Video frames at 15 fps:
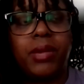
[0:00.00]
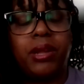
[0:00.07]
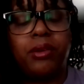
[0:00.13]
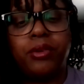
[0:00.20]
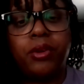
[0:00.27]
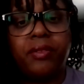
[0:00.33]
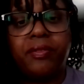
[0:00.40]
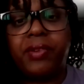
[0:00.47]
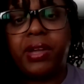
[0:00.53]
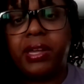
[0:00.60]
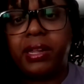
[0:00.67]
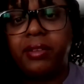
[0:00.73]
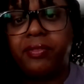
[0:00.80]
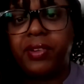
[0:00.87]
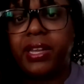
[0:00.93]
I don't know
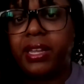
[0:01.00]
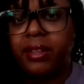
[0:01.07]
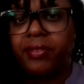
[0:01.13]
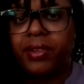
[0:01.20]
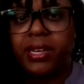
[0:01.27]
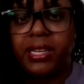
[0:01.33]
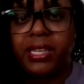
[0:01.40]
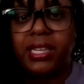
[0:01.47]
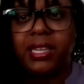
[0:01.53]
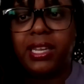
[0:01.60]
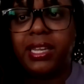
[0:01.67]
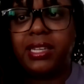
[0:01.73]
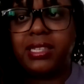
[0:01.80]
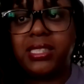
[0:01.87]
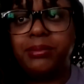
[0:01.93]
if I need
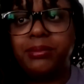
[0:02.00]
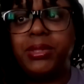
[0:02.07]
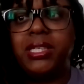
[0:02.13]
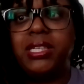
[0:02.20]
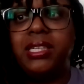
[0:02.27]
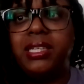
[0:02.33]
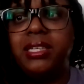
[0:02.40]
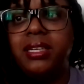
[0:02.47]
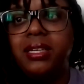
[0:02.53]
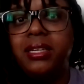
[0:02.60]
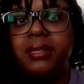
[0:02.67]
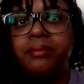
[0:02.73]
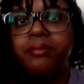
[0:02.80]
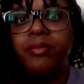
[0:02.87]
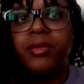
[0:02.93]
like to be
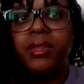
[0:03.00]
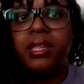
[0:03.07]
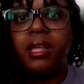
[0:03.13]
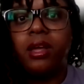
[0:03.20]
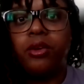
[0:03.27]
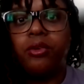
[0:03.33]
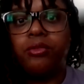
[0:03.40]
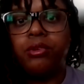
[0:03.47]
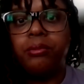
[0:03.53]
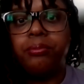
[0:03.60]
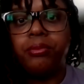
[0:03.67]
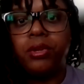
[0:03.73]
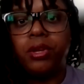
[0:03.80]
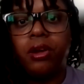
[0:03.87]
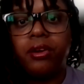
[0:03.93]
a
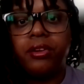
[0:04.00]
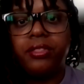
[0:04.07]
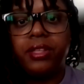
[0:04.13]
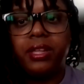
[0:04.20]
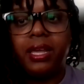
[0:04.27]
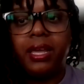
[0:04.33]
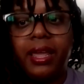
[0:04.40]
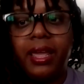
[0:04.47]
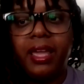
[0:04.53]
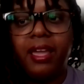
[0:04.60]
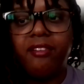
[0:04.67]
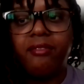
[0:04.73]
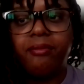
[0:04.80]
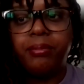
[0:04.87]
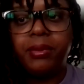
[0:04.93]
group longer I
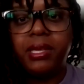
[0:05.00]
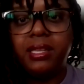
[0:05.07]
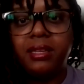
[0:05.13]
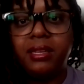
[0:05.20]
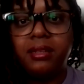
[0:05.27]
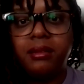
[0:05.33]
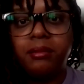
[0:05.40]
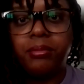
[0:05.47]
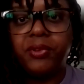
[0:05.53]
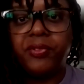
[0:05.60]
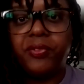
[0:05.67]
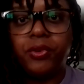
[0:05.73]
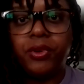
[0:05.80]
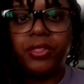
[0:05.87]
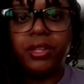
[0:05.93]
have been
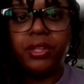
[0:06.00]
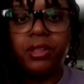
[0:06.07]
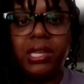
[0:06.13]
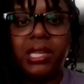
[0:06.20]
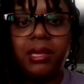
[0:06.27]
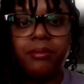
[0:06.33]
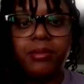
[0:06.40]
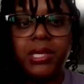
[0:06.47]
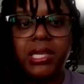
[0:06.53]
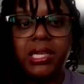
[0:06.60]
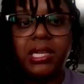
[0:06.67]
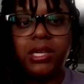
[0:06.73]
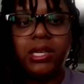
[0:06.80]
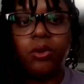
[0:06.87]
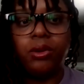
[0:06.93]
before they'll let
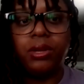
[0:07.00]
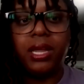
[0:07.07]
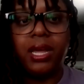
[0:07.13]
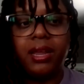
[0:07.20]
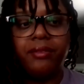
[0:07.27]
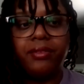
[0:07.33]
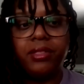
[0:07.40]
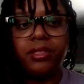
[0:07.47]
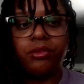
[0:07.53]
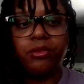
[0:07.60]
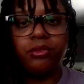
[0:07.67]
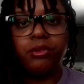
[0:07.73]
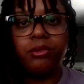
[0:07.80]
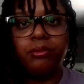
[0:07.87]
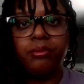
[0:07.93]
me go live in the
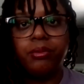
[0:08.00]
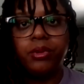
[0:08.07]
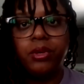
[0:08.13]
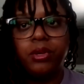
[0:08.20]
group,